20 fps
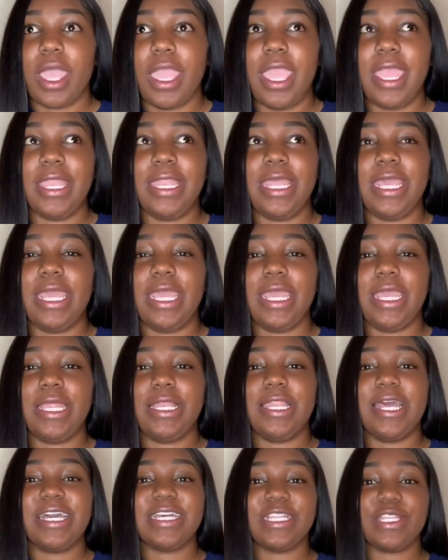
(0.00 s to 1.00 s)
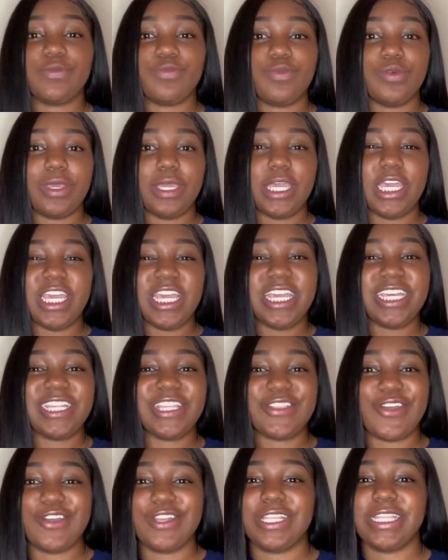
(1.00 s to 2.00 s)
And then that's when it
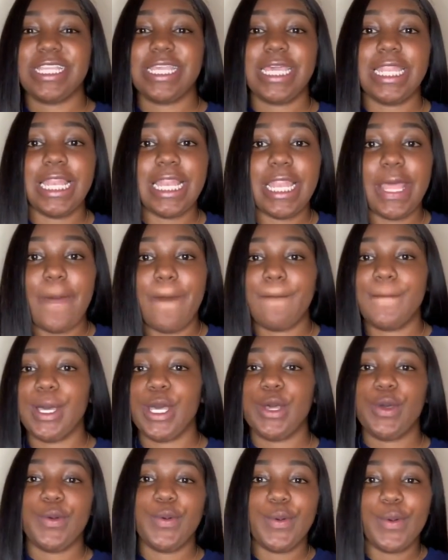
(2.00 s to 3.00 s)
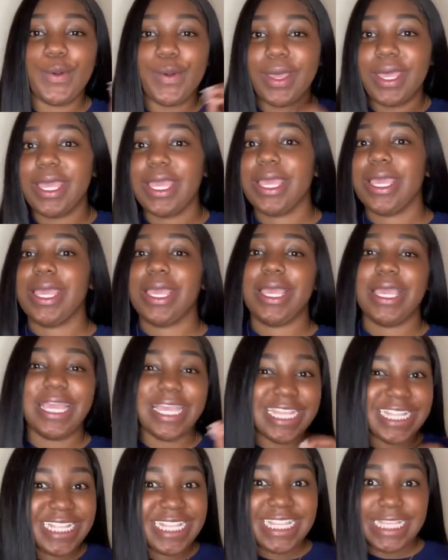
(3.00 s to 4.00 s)
starts to get a little more
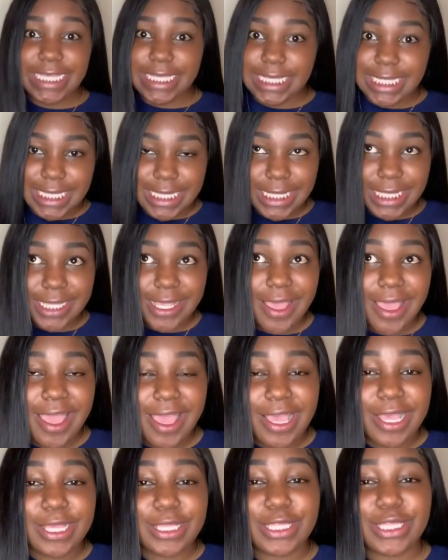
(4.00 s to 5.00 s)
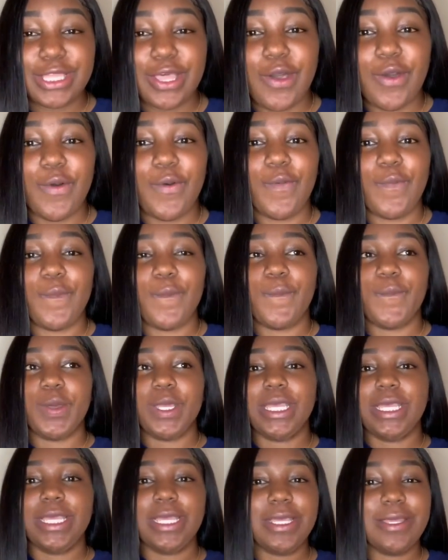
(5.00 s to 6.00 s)
intense. So
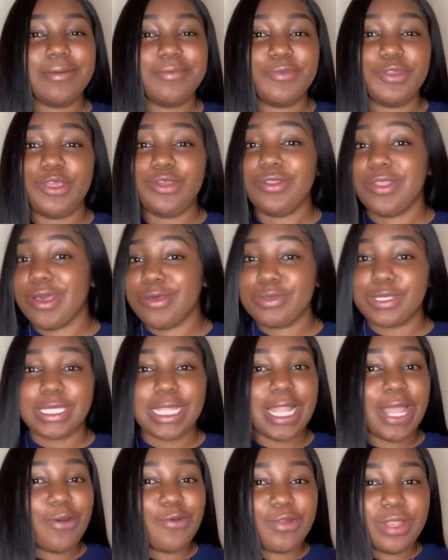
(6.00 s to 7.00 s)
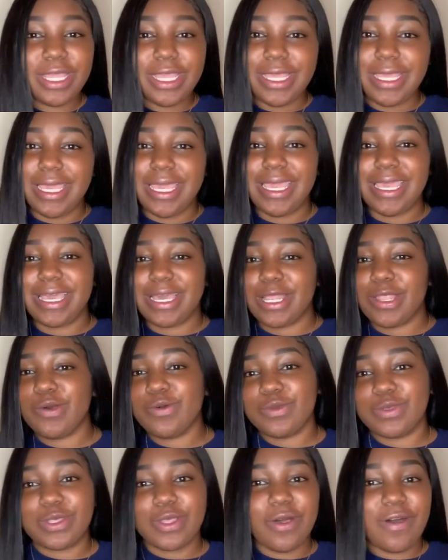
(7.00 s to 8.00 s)
we, you know, slowly getting
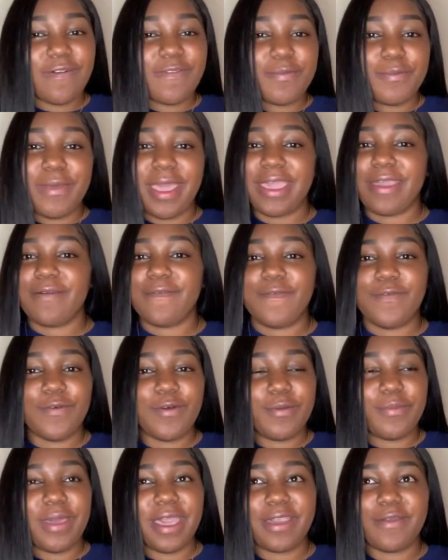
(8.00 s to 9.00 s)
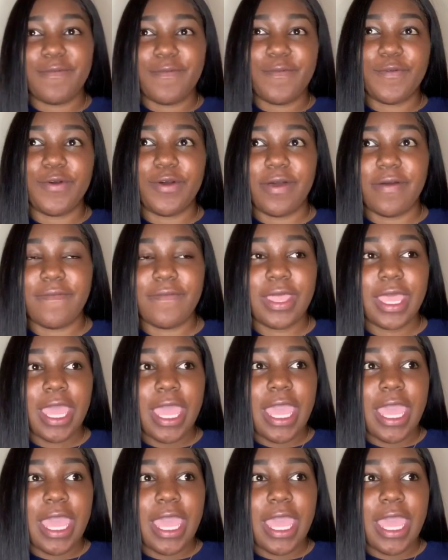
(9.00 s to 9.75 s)
clothes off, back and forth, back and forth.